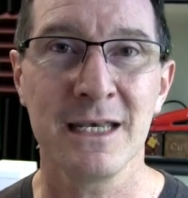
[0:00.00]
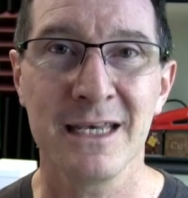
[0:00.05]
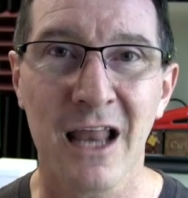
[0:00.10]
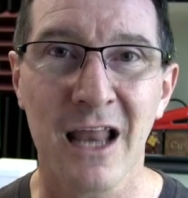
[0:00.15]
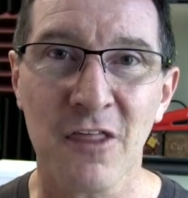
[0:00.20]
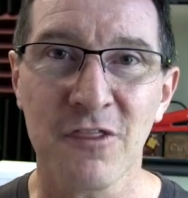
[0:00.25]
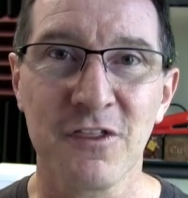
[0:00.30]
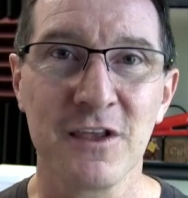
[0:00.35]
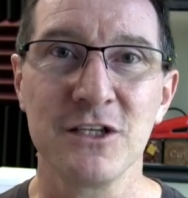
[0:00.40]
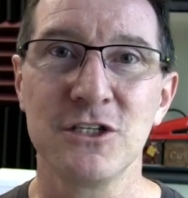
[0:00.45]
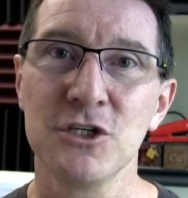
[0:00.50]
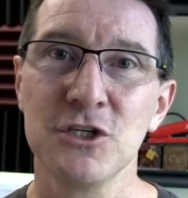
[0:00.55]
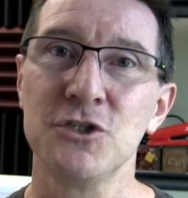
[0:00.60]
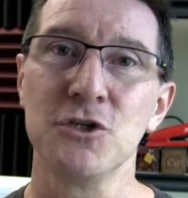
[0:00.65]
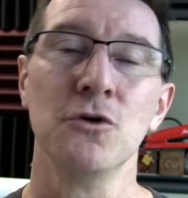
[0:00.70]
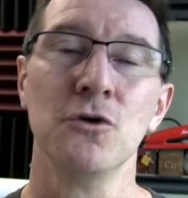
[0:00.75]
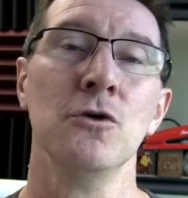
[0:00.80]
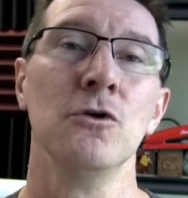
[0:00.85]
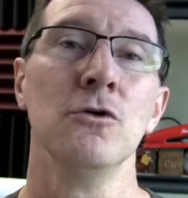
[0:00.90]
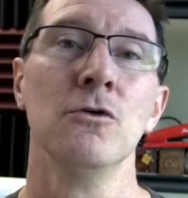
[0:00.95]
Nothing to
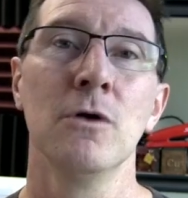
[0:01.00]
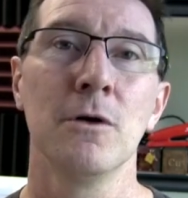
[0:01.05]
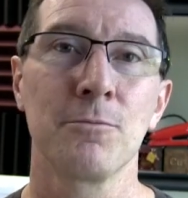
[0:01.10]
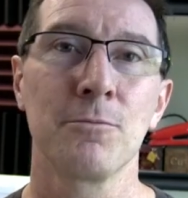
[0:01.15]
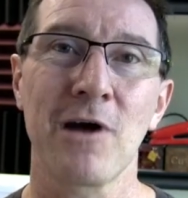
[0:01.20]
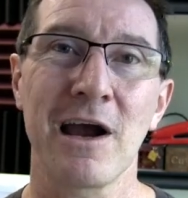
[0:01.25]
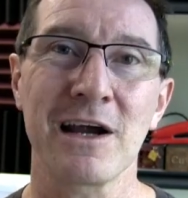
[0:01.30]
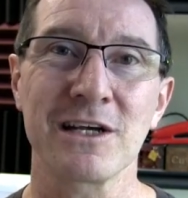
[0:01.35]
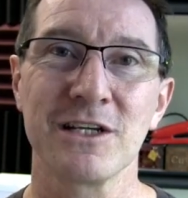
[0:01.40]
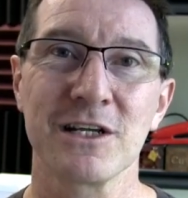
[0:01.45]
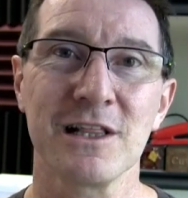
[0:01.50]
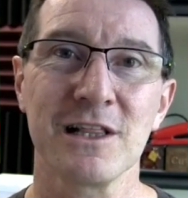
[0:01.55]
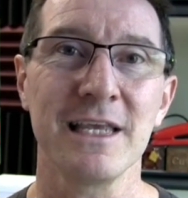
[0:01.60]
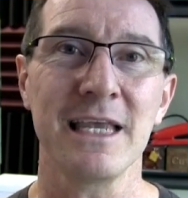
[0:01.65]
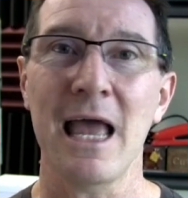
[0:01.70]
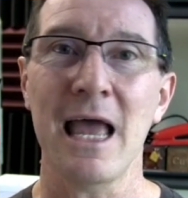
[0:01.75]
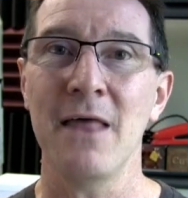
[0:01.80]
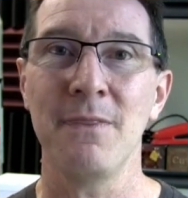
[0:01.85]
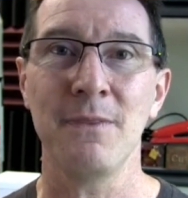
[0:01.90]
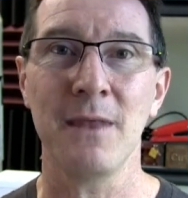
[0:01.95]
do
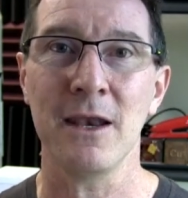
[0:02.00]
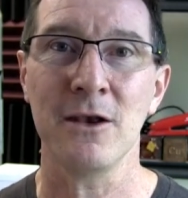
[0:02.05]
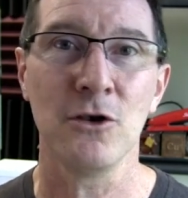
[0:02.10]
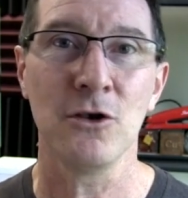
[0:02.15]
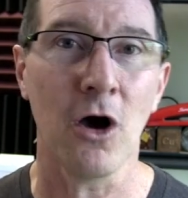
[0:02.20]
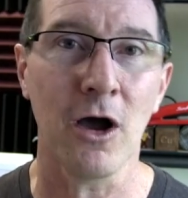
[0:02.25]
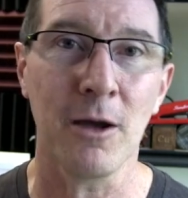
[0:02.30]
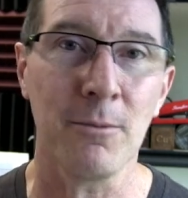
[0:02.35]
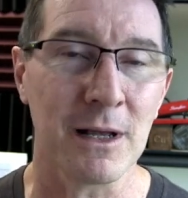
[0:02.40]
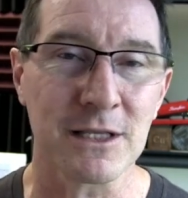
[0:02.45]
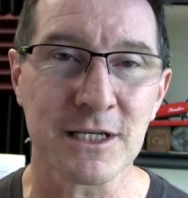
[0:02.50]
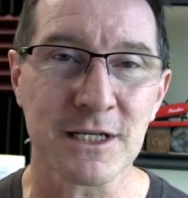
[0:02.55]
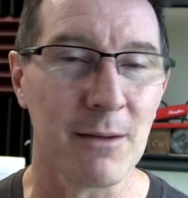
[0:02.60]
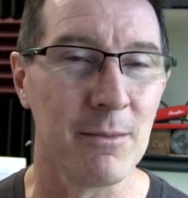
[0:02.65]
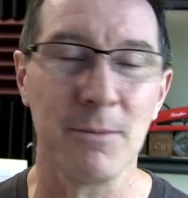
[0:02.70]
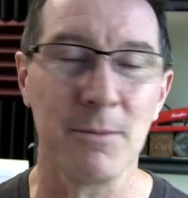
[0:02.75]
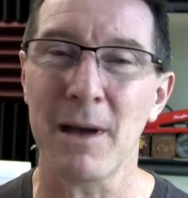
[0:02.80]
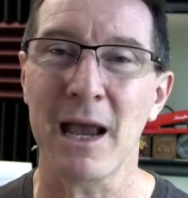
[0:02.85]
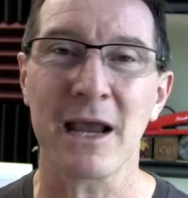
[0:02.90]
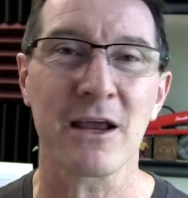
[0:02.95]
practically, and then 9 months
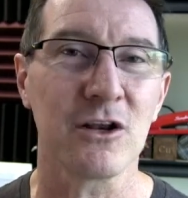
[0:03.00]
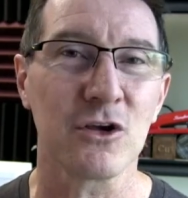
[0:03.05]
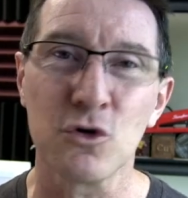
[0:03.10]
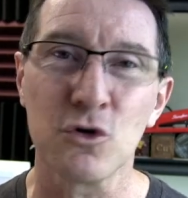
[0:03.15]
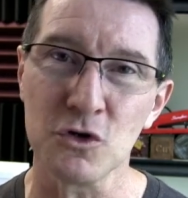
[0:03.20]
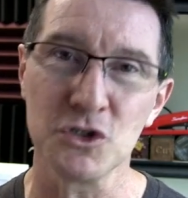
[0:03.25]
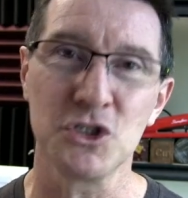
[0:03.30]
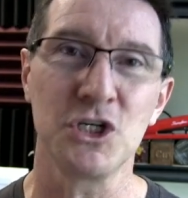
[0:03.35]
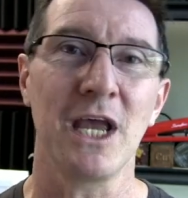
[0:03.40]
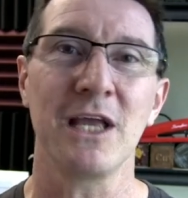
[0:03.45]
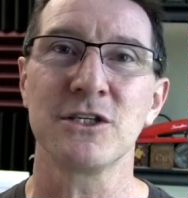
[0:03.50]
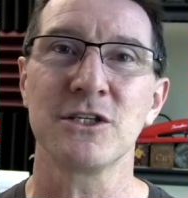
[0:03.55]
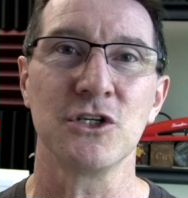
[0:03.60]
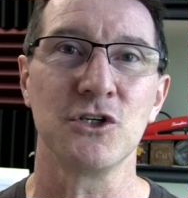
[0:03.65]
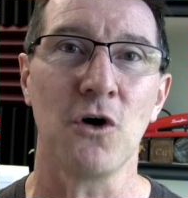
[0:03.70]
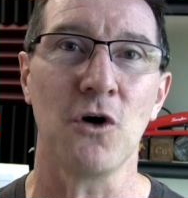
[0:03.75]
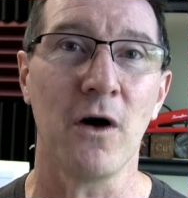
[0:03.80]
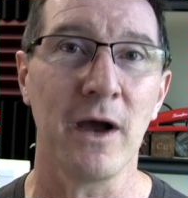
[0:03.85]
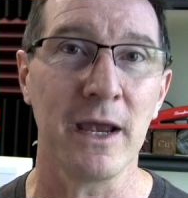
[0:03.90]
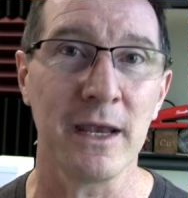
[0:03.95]
coming back and a good chance of
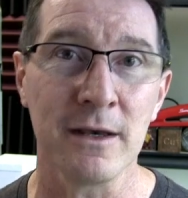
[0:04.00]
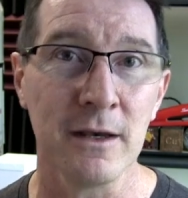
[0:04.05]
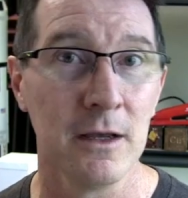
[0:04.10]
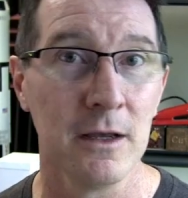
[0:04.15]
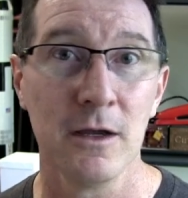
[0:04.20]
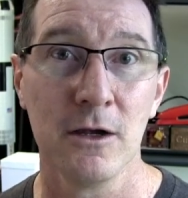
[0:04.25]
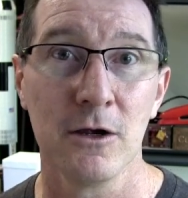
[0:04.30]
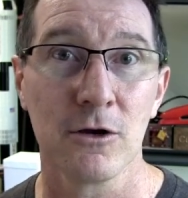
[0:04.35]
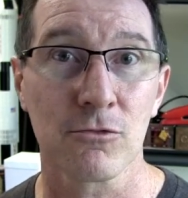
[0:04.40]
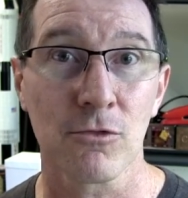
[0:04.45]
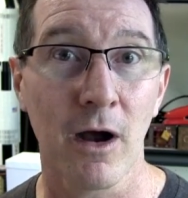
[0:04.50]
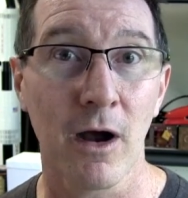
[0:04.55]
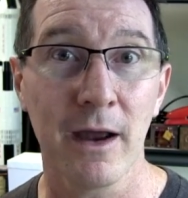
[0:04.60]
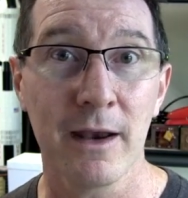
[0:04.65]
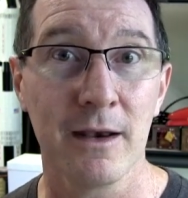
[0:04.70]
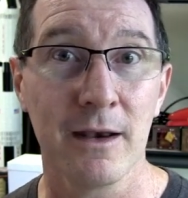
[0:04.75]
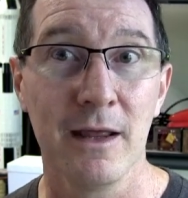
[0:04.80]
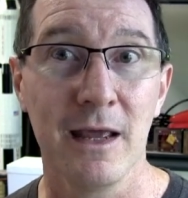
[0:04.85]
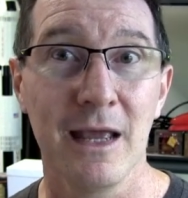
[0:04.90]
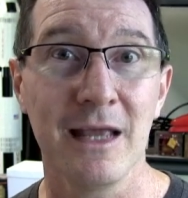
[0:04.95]
dying, right?